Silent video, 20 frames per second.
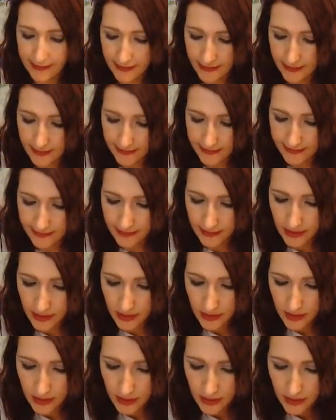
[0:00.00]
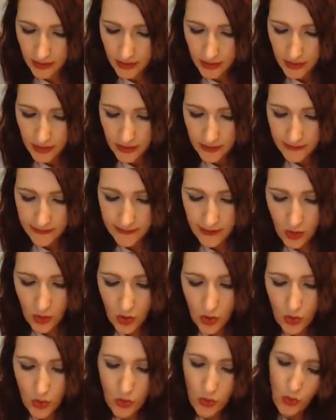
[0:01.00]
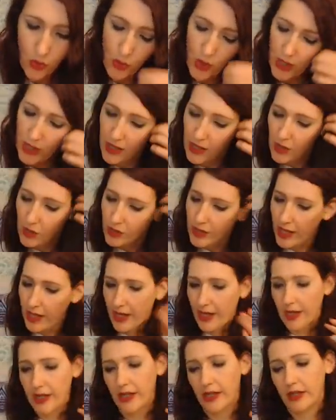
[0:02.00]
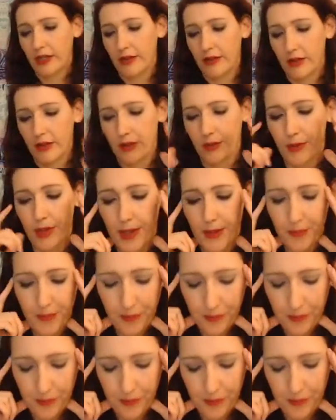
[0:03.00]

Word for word: is. So, okay, all right.